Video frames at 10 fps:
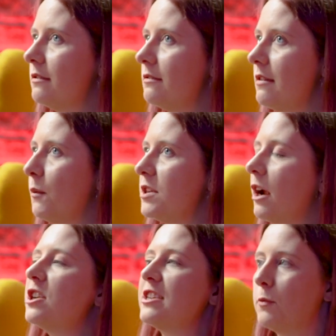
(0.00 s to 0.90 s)
I would
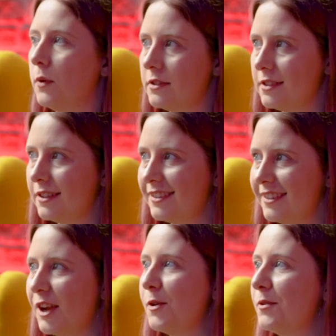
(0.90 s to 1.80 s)
encourage everyone to
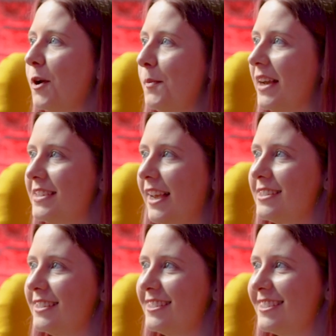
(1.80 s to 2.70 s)
go
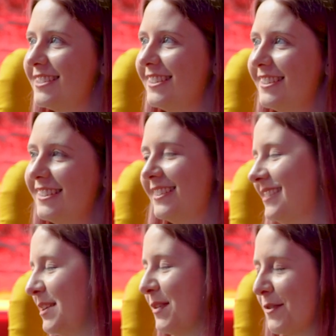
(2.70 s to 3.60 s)
backstage and just
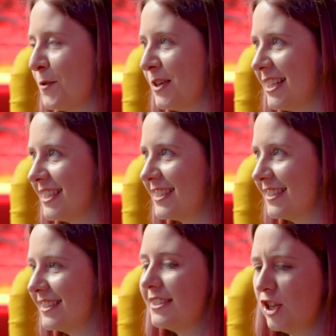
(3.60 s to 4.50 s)
see what everyone
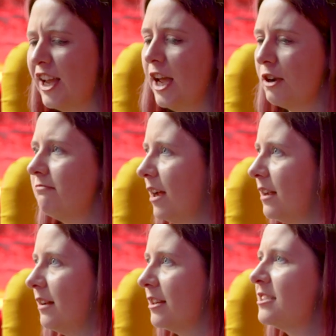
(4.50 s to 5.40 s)
does, so you get an
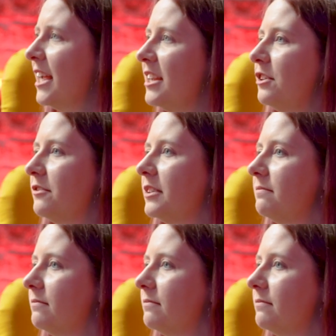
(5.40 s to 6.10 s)
understanding of it.